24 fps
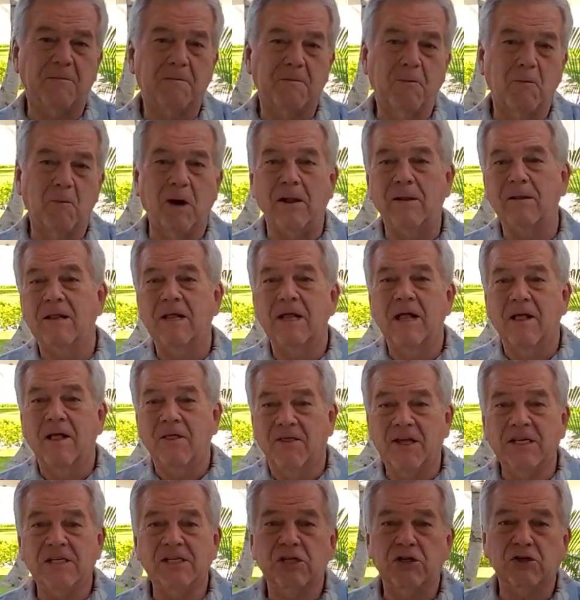Well,
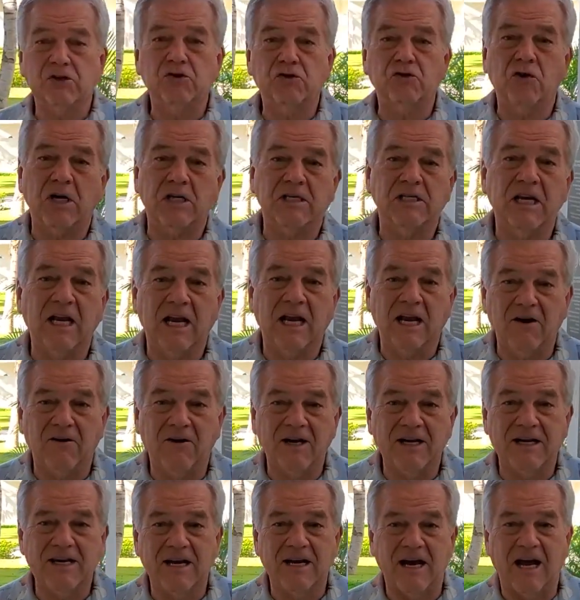this is Trust
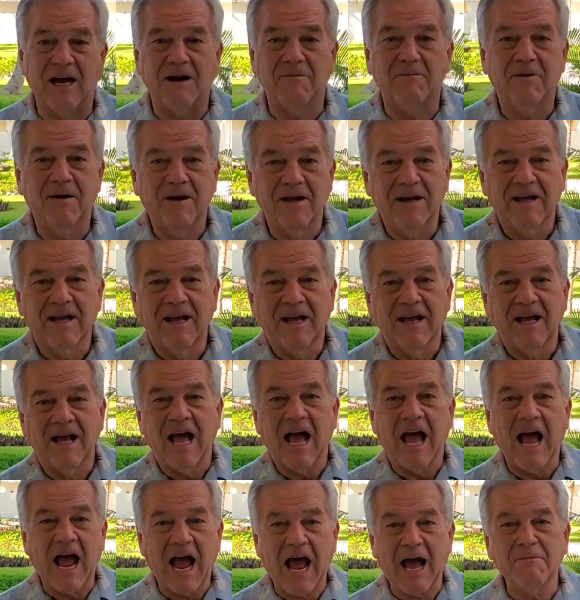Larry time.
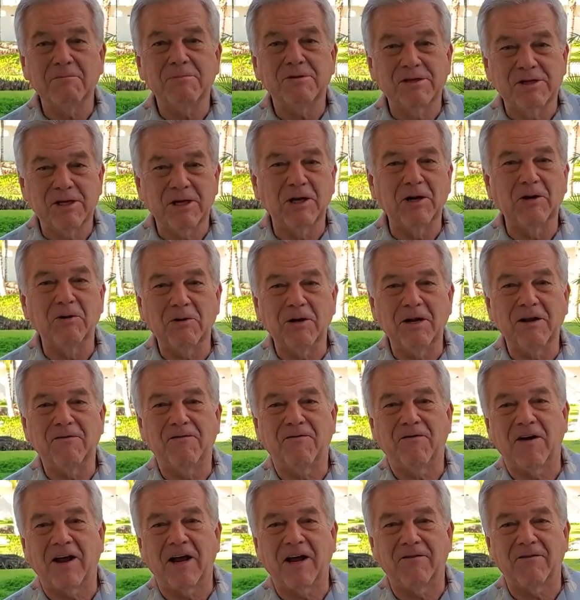Absolutely
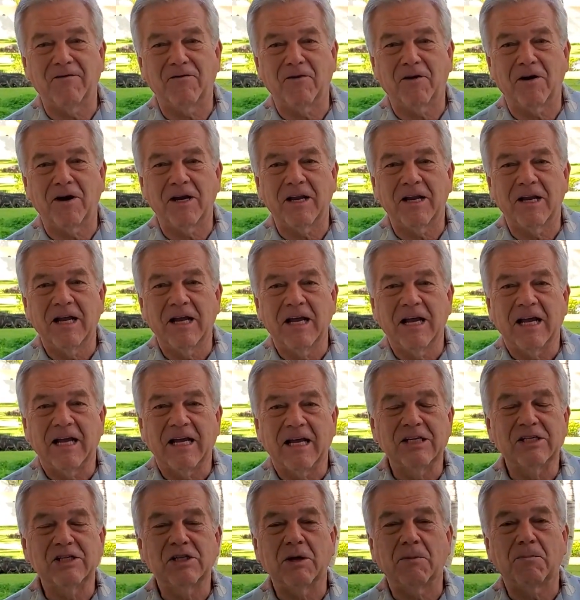favorite
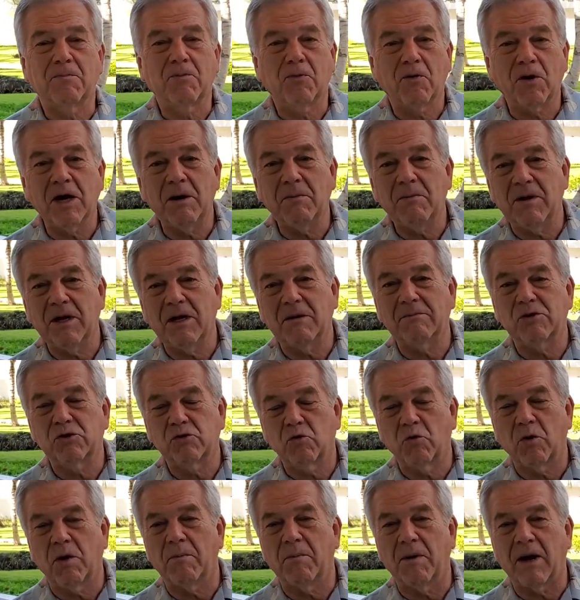is the premium
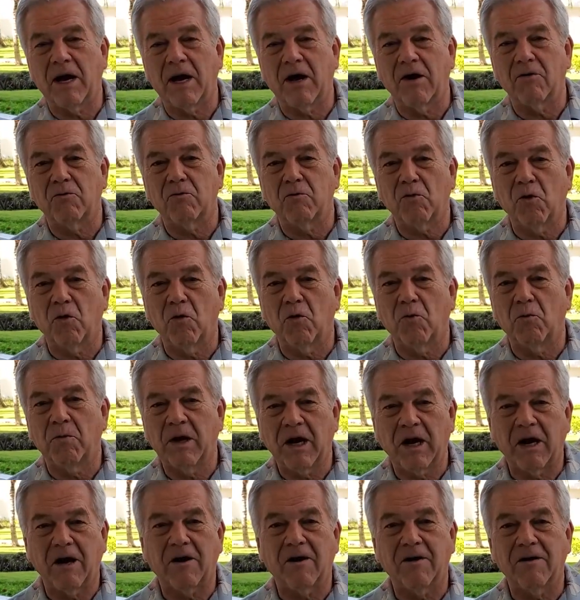swim out room
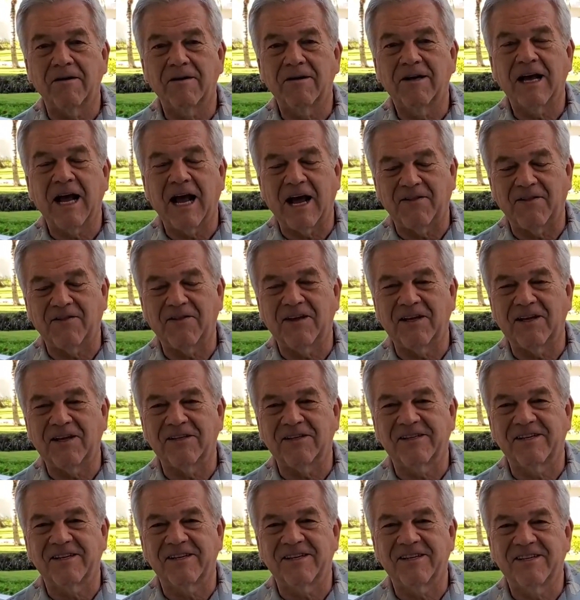here at the
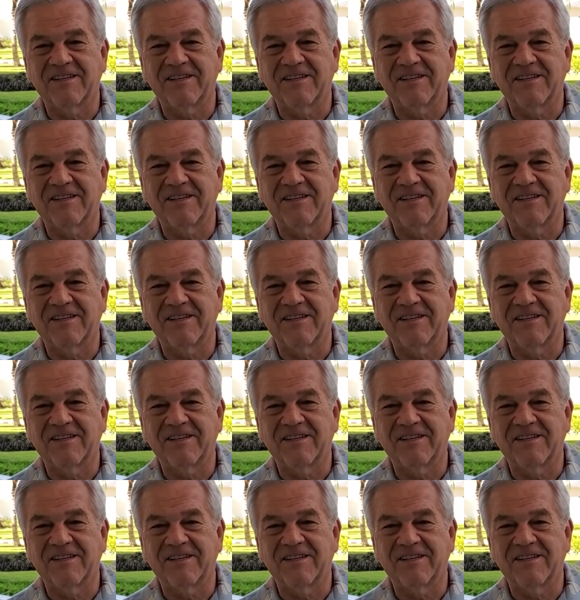Hilton.